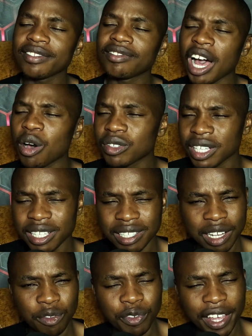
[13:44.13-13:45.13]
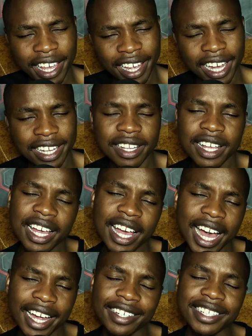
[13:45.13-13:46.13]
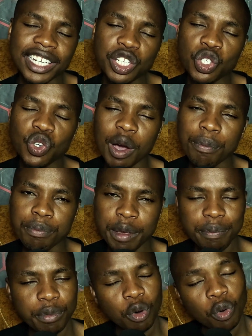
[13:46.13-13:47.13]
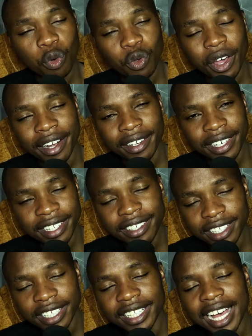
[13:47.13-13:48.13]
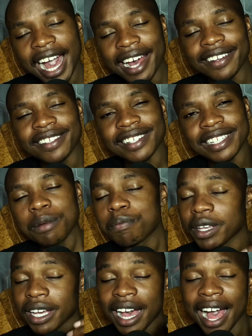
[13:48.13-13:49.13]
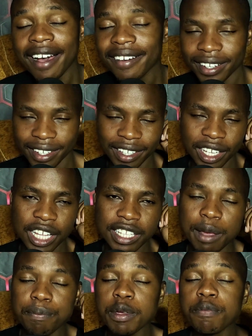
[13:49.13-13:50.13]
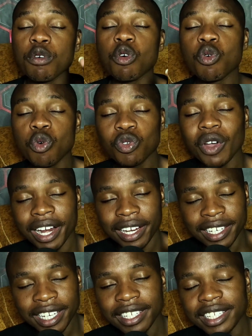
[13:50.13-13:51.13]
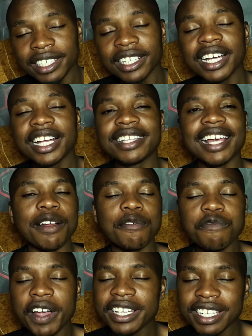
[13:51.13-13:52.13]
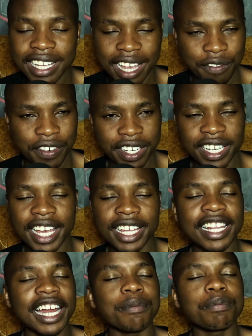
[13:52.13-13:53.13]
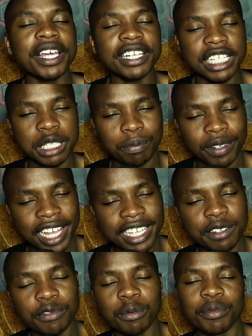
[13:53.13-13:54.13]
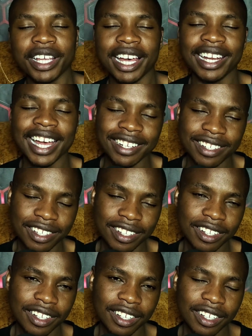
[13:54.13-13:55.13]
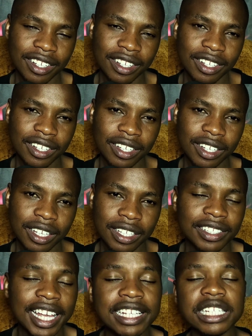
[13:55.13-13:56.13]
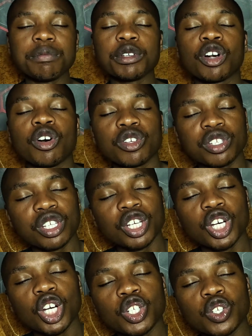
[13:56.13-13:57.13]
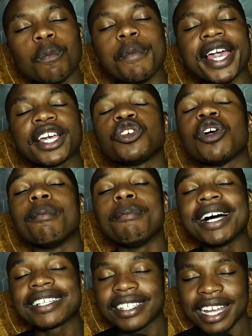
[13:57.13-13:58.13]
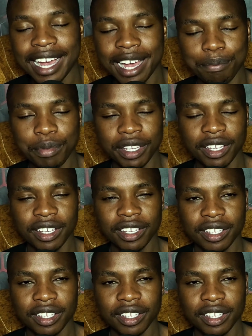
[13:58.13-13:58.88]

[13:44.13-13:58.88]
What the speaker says: thousands of acres, and yet your people who you are leading are sleeping hungry. The people who you are leading, they are fighting every day. They are being displaced from their lands just because to make your master happy.